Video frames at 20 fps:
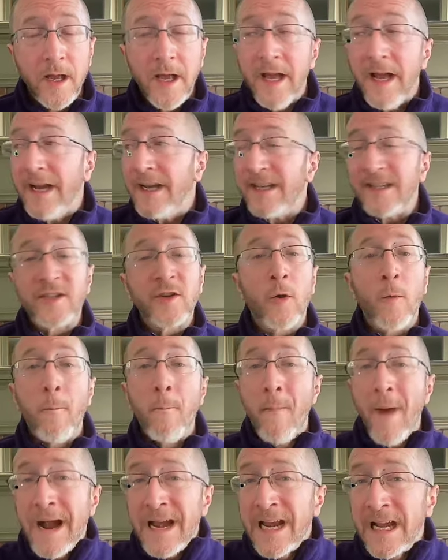And until
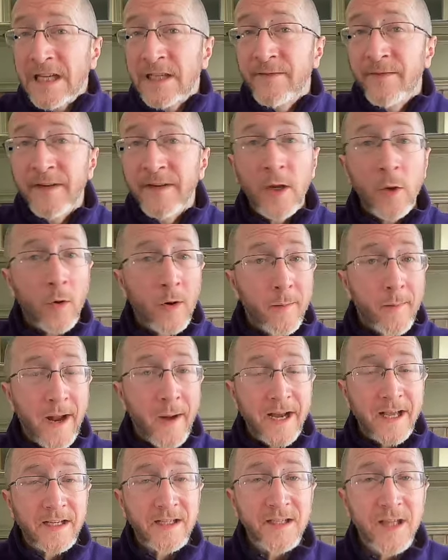my next video or my
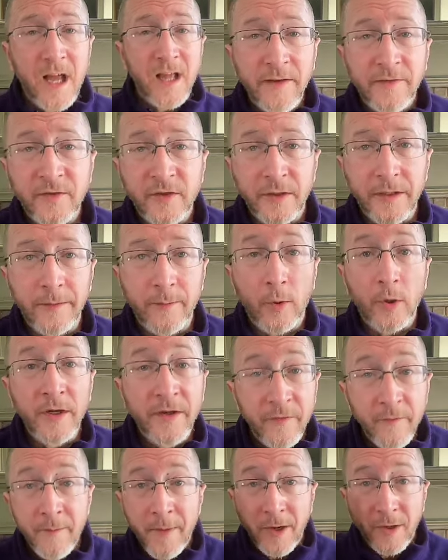next live stream, or
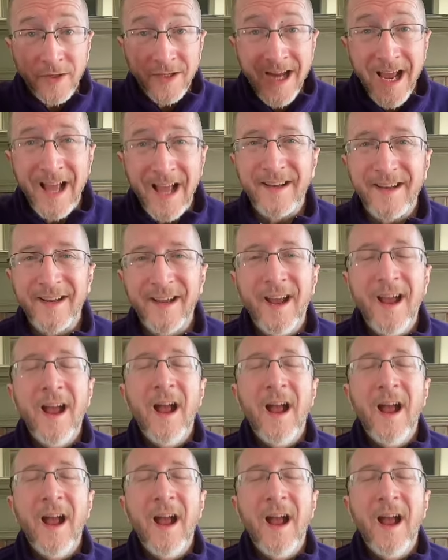even better yet,